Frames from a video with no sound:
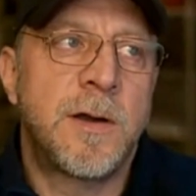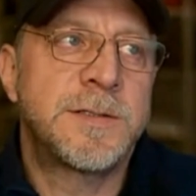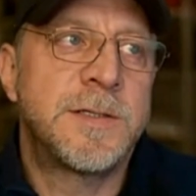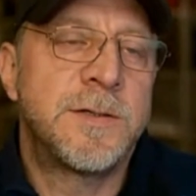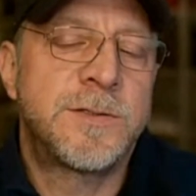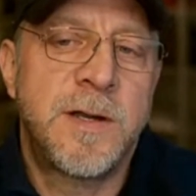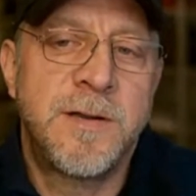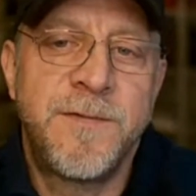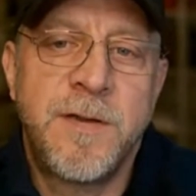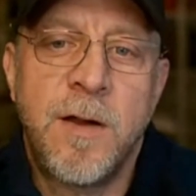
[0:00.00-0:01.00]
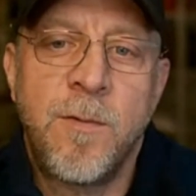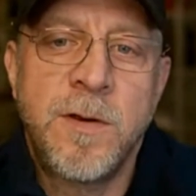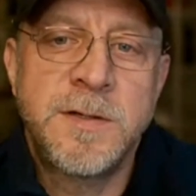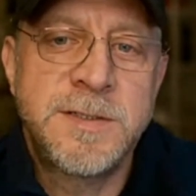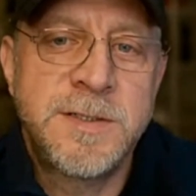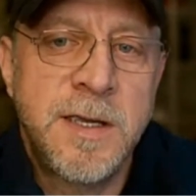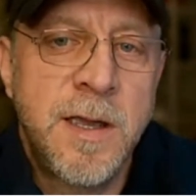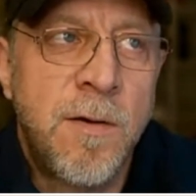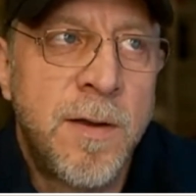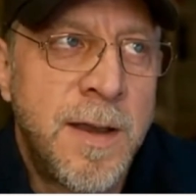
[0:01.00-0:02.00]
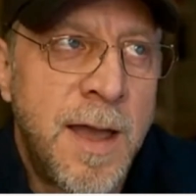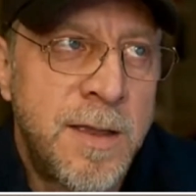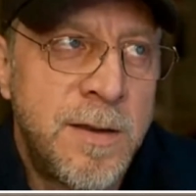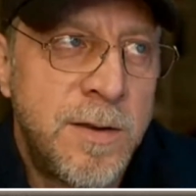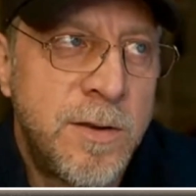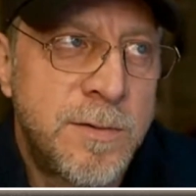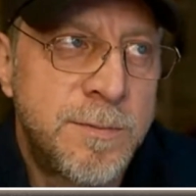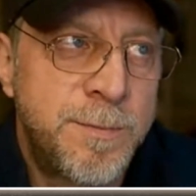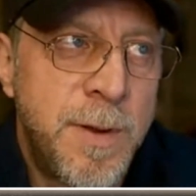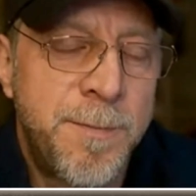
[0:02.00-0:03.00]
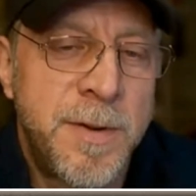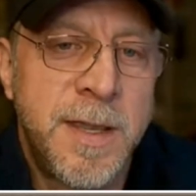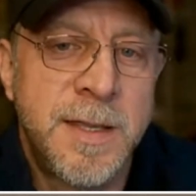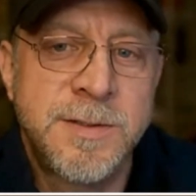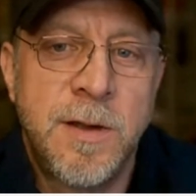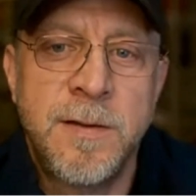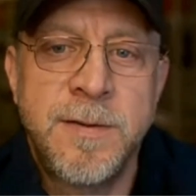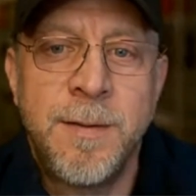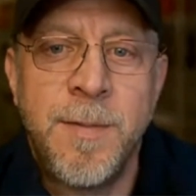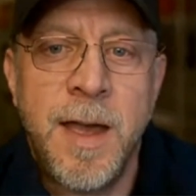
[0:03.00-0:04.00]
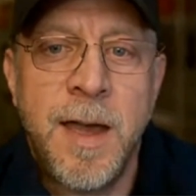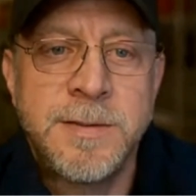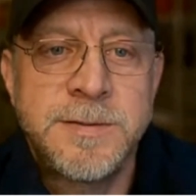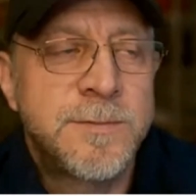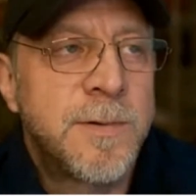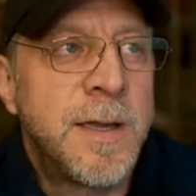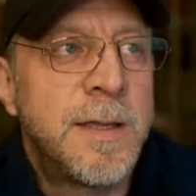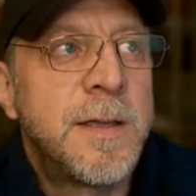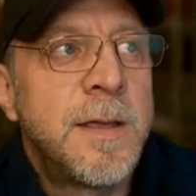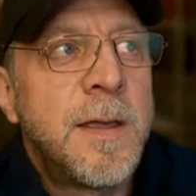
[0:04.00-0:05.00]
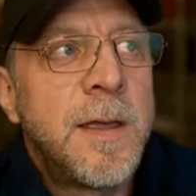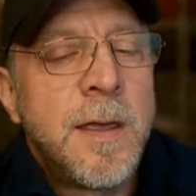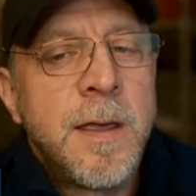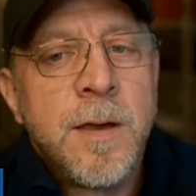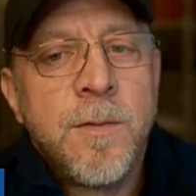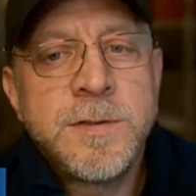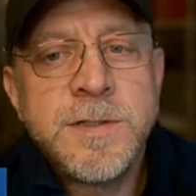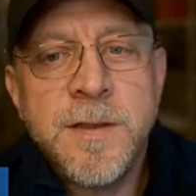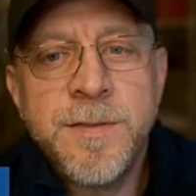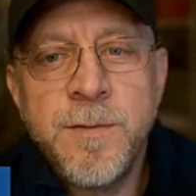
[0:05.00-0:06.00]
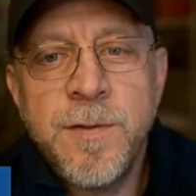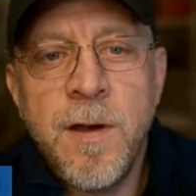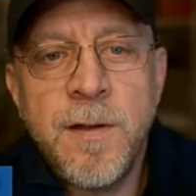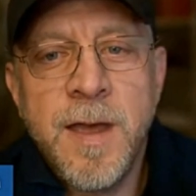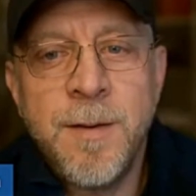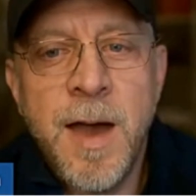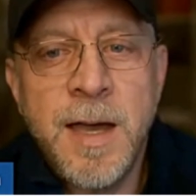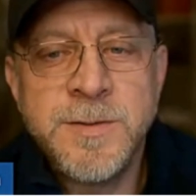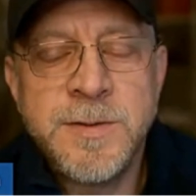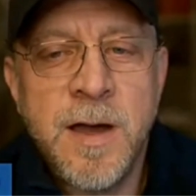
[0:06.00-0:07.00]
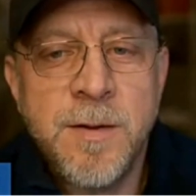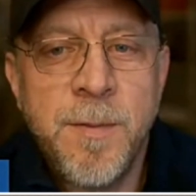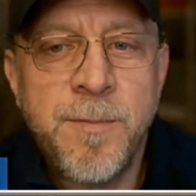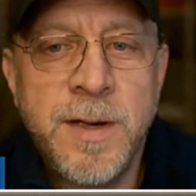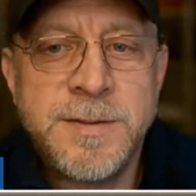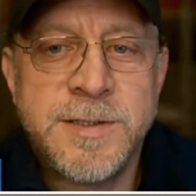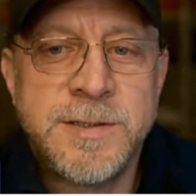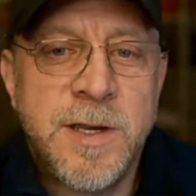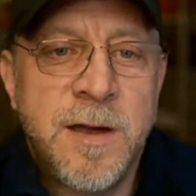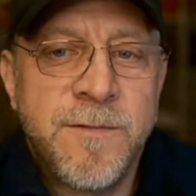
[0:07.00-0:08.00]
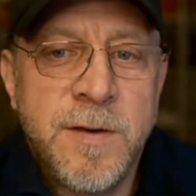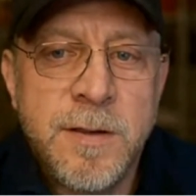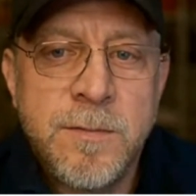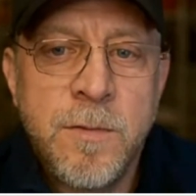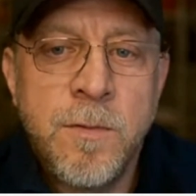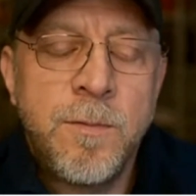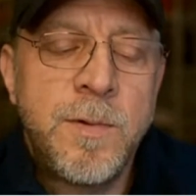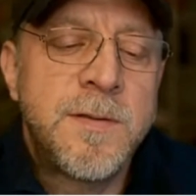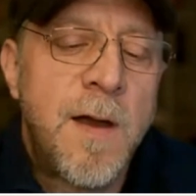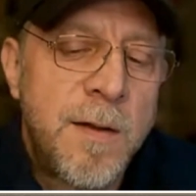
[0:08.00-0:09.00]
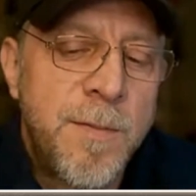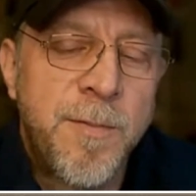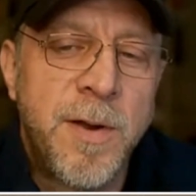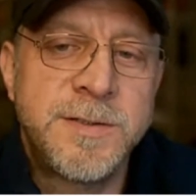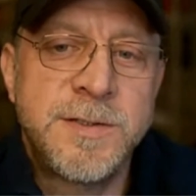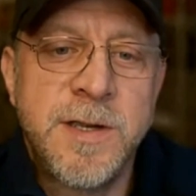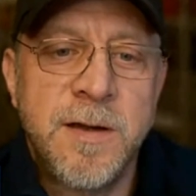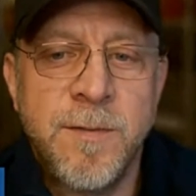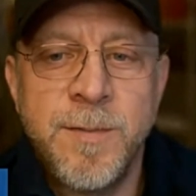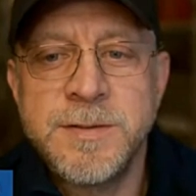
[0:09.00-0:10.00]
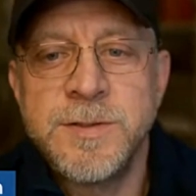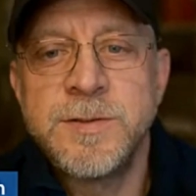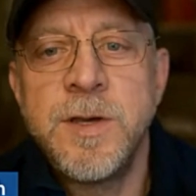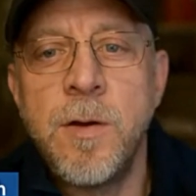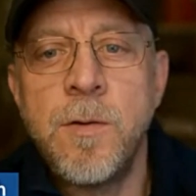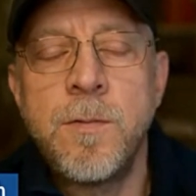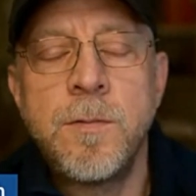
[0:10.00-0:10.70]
and they're trying to figure out where's this thing going. And now you're bumping against all-time highs, right? Once you get through the all-time highs, we talk about price discovery. Well, we talk about price discovery because there's no